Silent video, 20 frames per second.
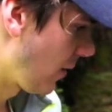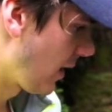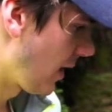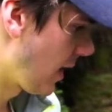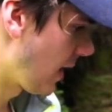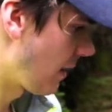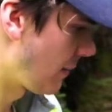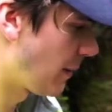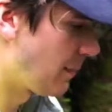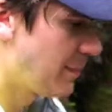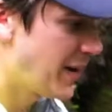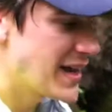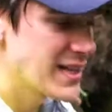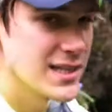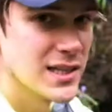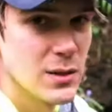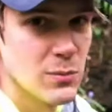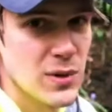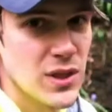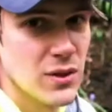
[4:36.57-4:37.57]
and I'm
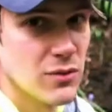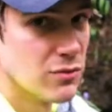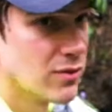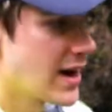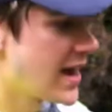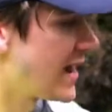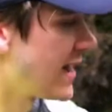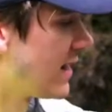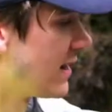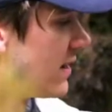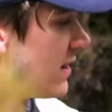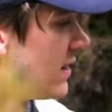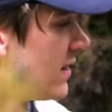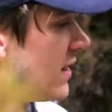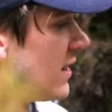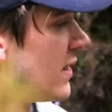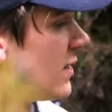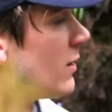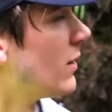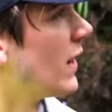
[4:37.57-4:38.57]
battling with the rain
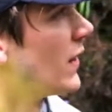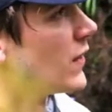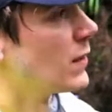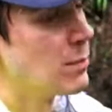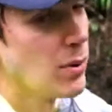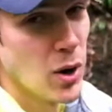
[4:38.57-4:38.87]
and the